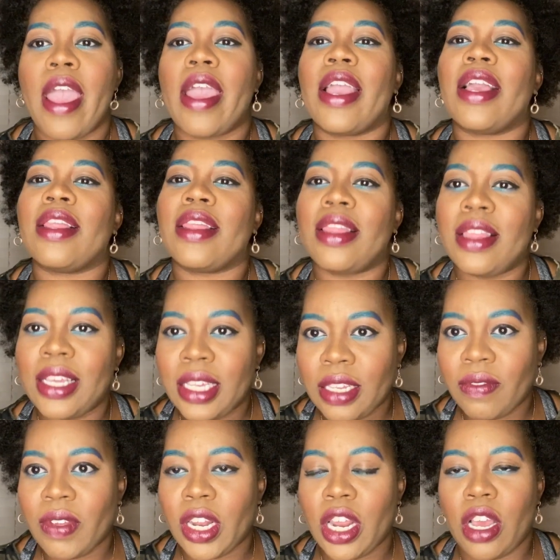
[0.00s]
In this
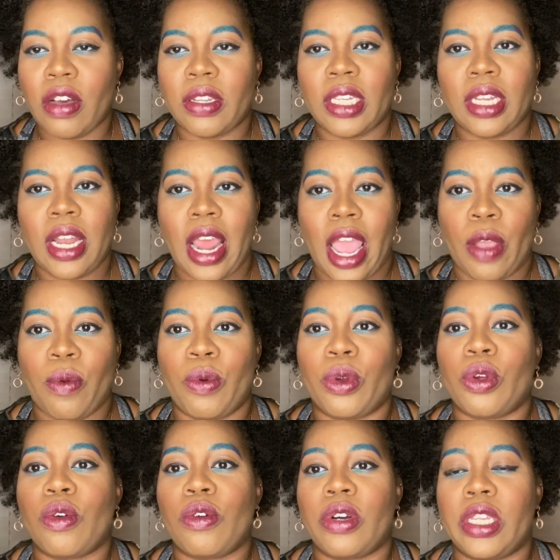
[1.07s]
video today, we're
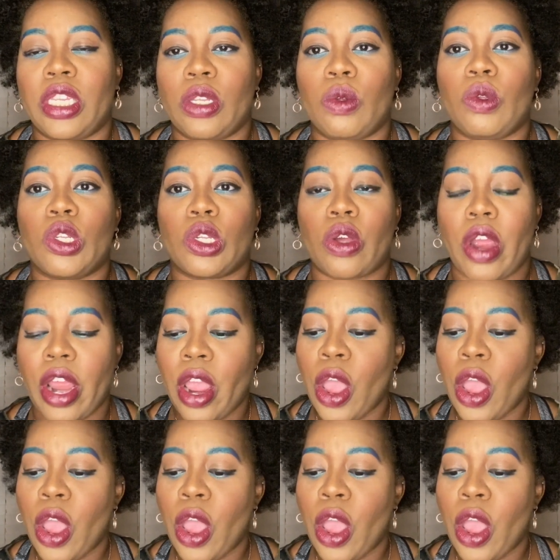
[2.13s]
going to start